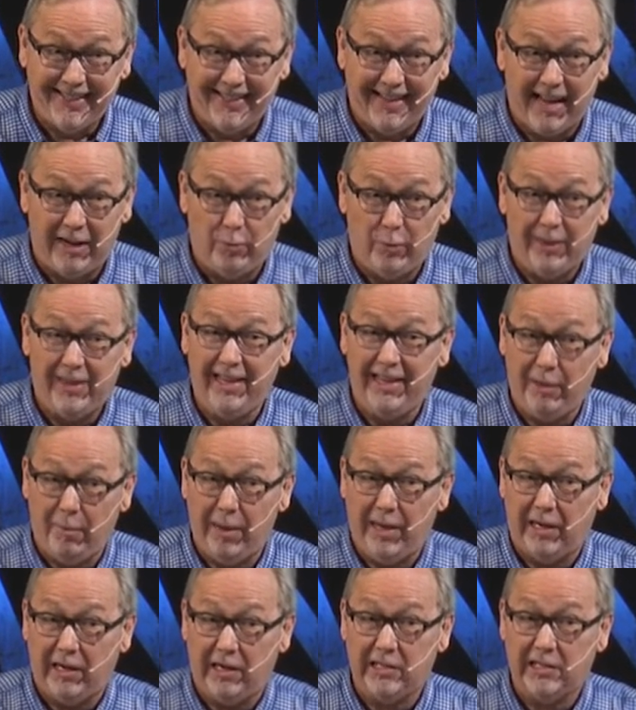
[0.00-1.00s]
And we think
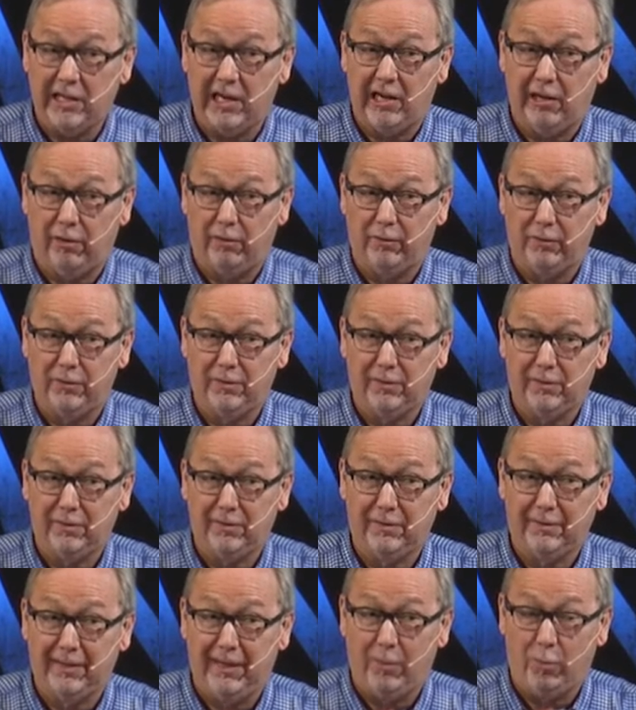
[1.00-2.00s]
about ourselves
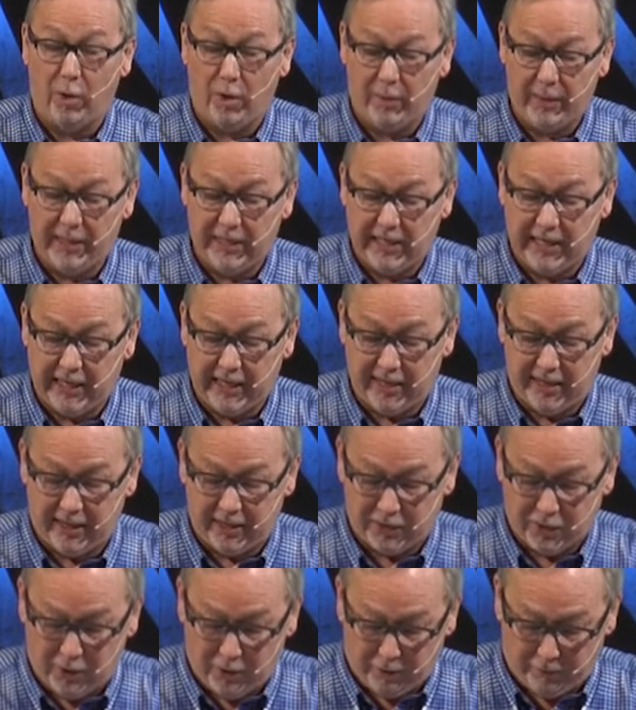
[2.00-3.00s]
and what we need, and
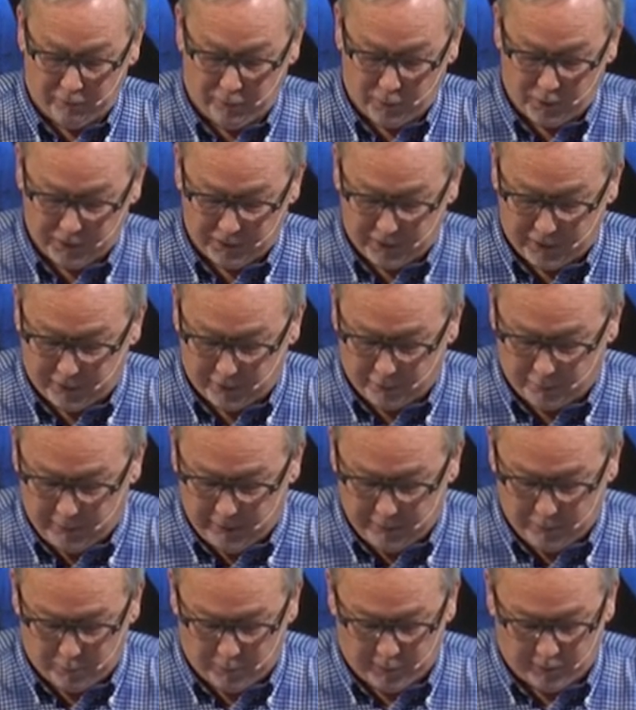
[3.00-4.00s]
it's hard to focus on other
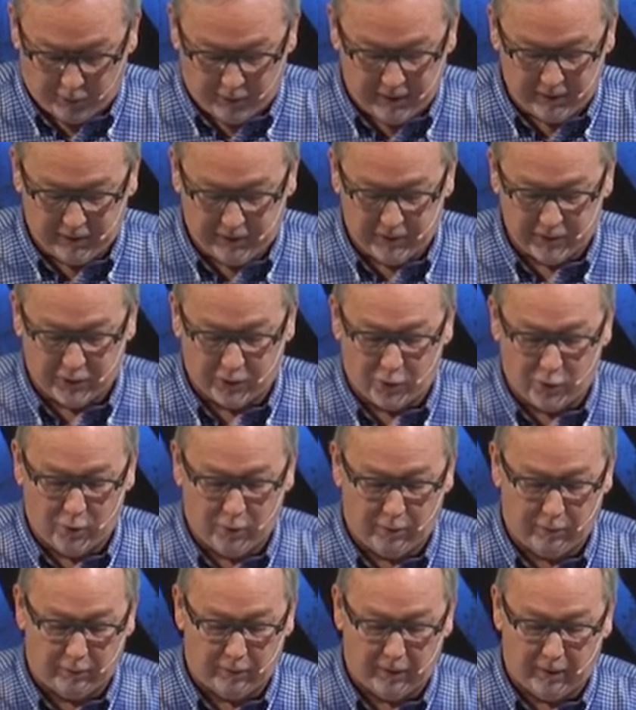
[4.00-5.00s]
people when great things are
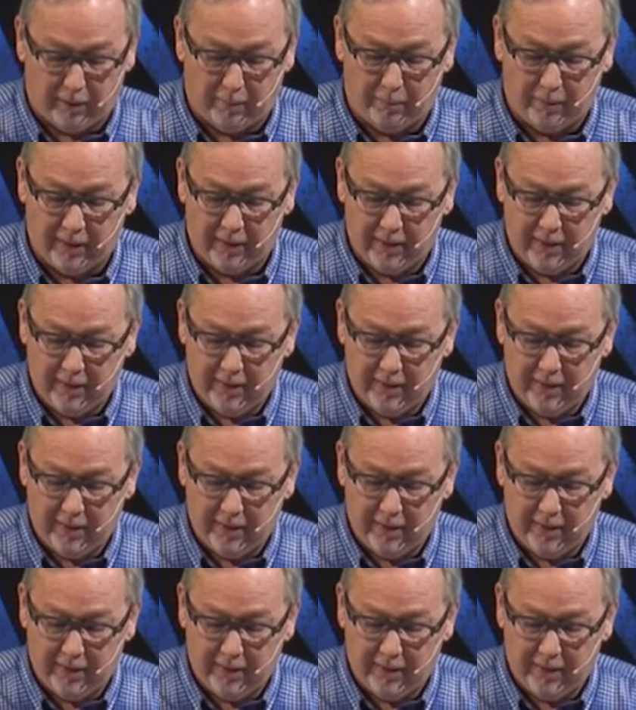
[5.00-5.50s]
going for them.